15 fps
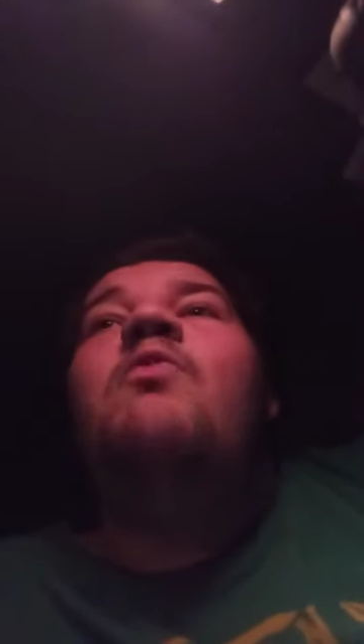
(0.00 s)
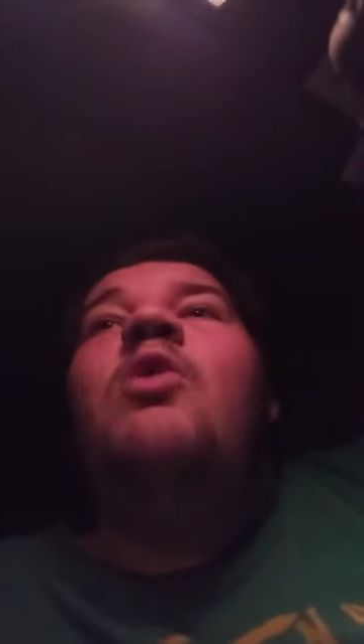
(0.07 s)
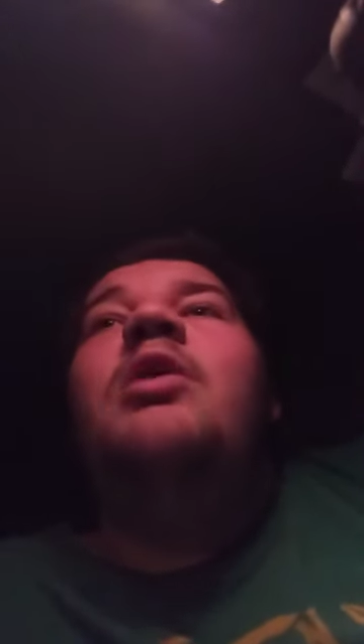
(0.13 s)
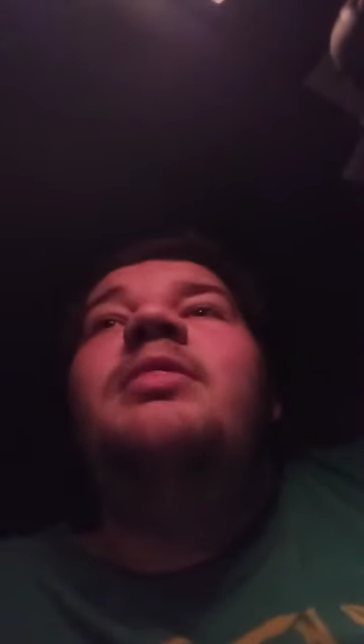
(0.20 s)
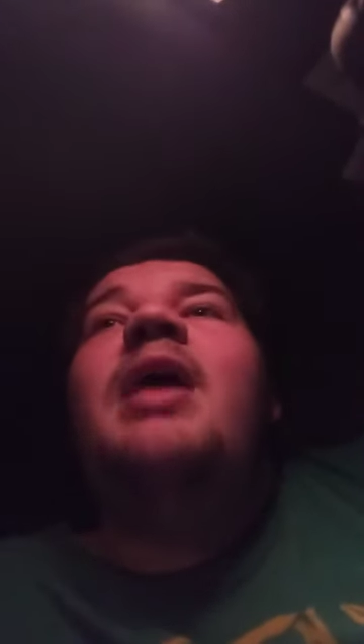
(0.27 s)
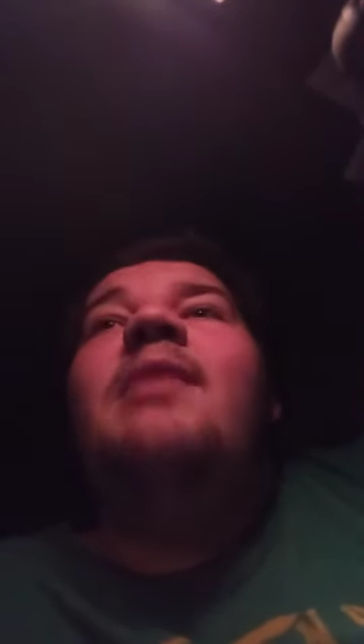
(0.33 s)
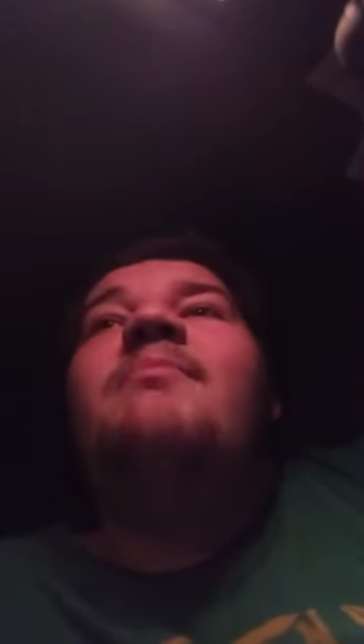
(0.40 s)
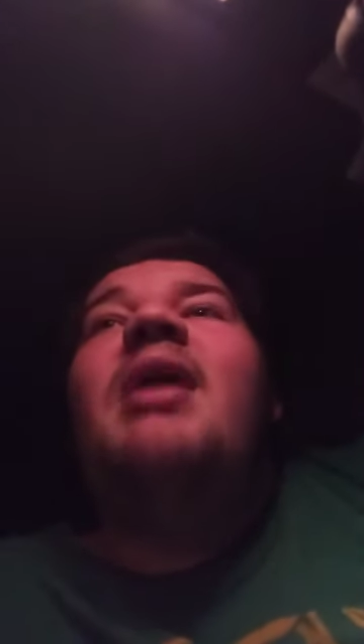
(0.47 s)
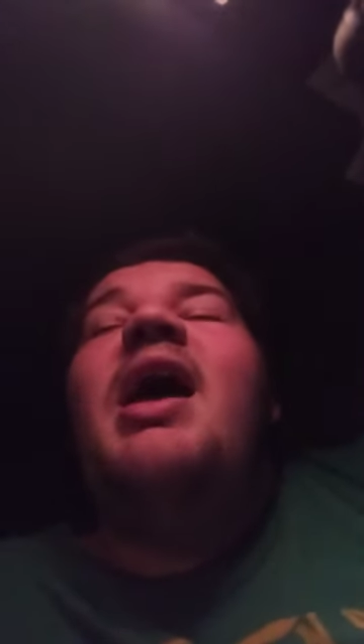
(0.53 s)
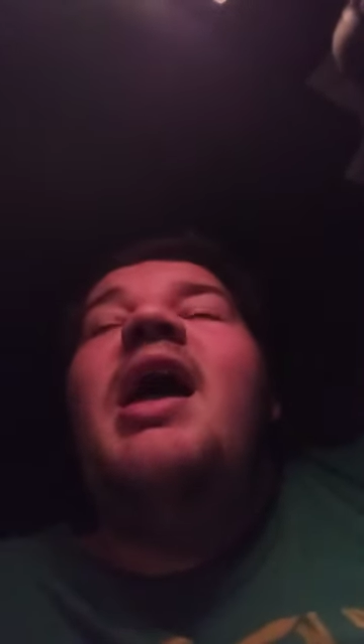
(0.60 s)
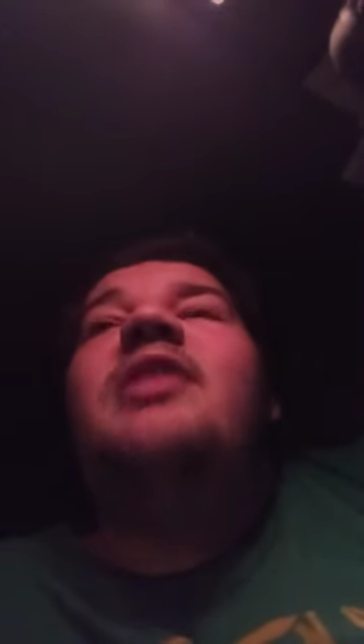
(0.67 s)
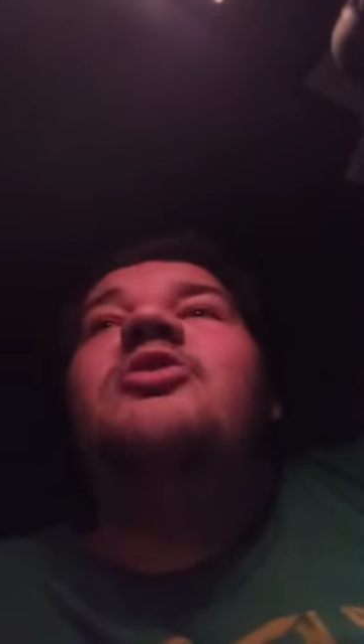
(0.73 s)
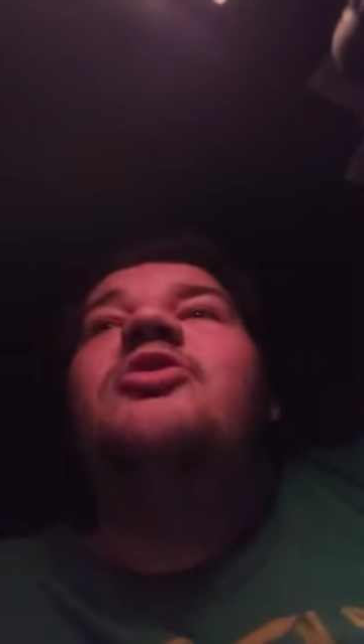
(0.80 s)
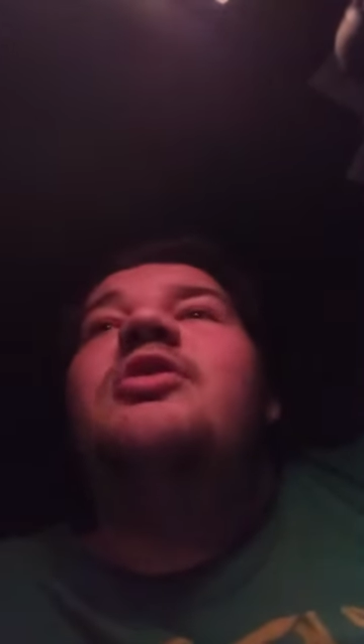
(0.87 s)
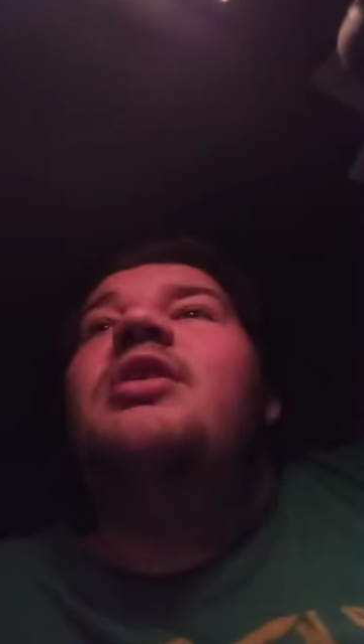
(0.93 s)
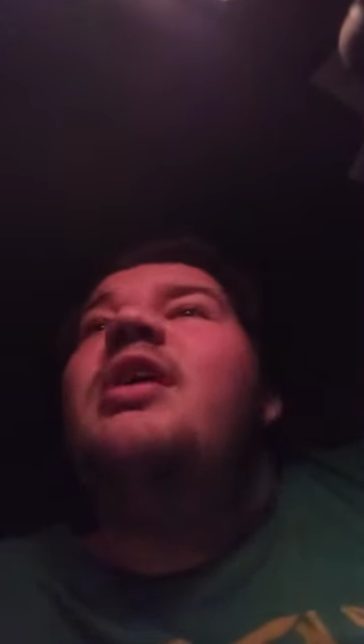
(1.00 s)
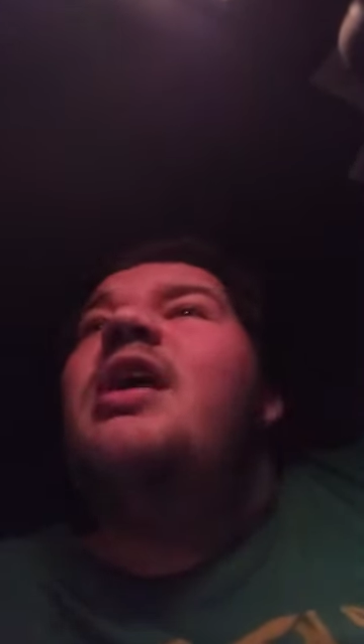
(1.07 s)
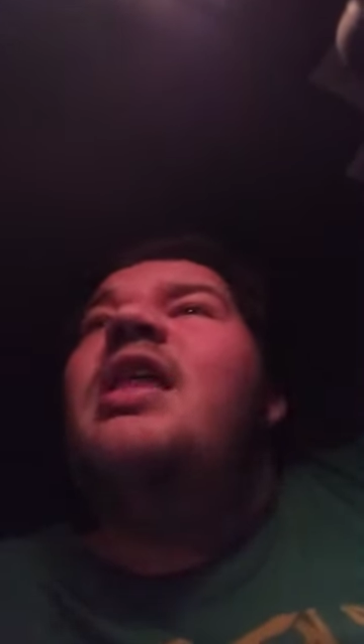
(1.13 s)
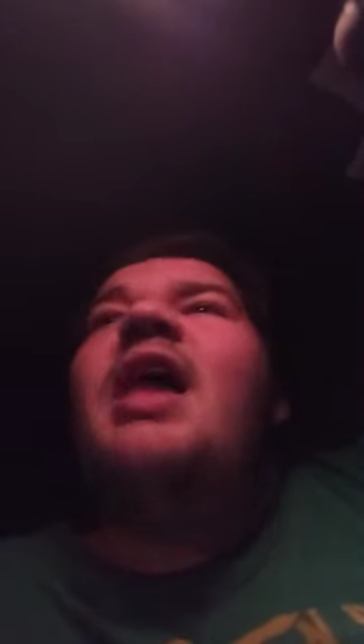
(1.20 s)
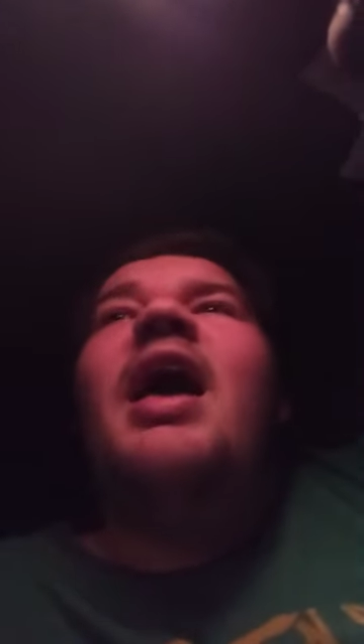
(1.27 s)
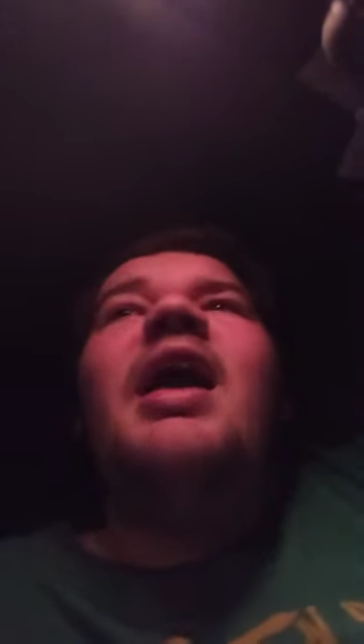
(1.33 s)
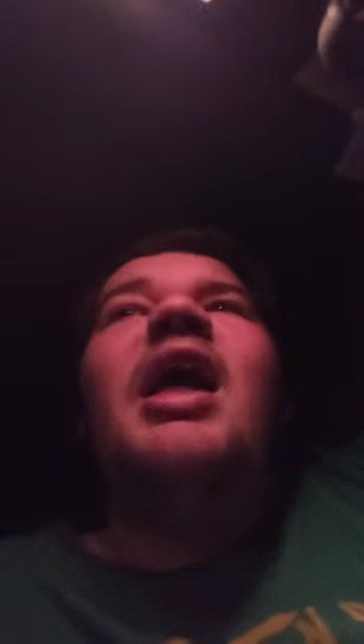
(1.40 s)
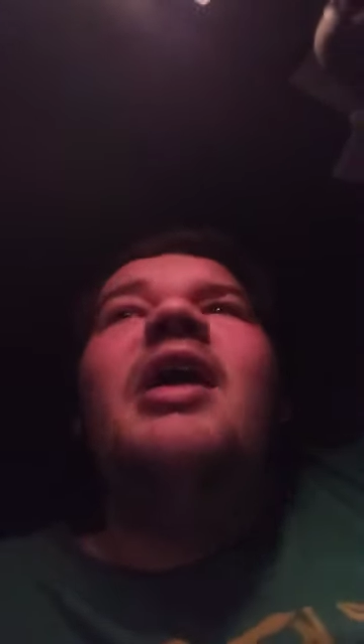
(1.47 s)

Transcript: won that match. And I